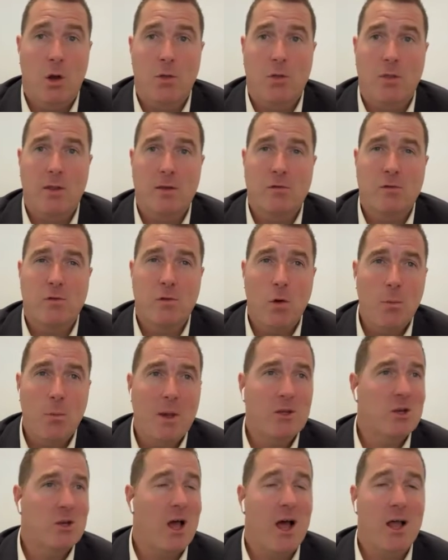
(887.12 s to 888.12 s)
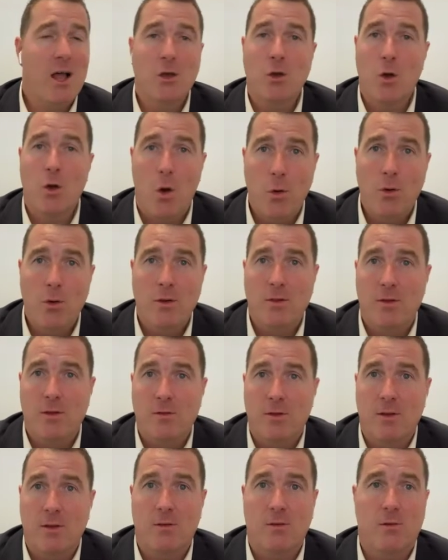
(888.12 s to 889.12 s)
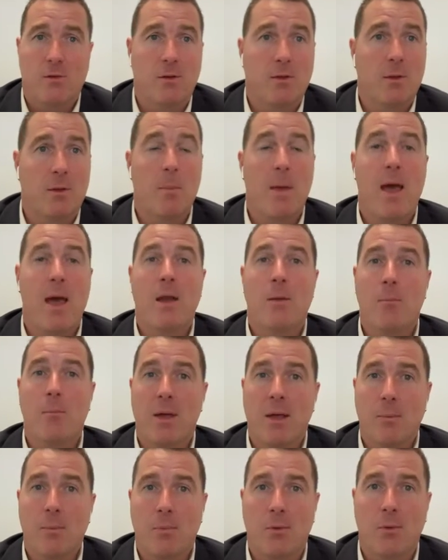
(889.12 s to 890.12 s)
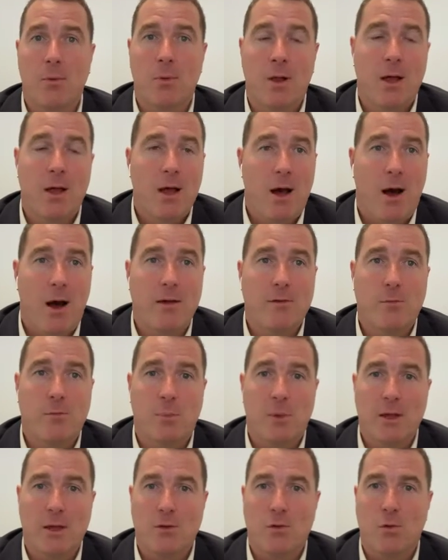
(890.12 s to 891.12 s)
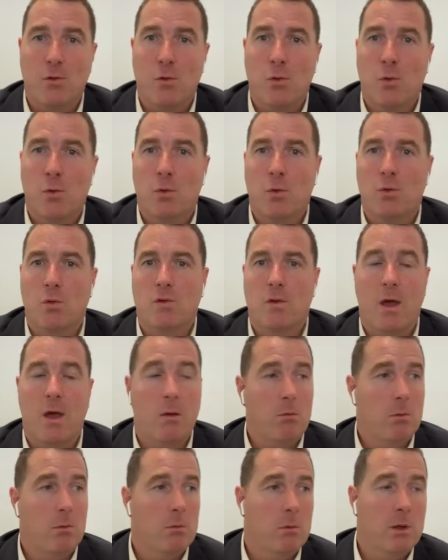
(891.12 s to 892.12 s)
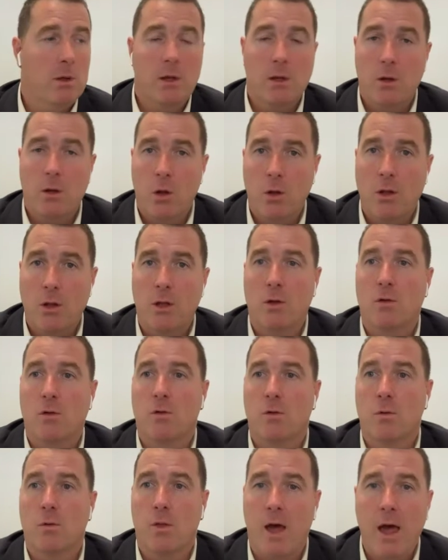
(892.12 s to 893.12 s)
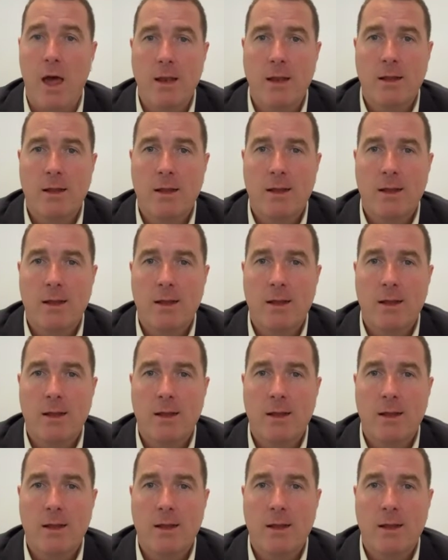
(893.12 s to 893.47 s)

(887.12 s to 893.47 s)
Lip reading: there's so much unknown in this industry. The amount of people I speak to who say, well, we didn't know you could do that.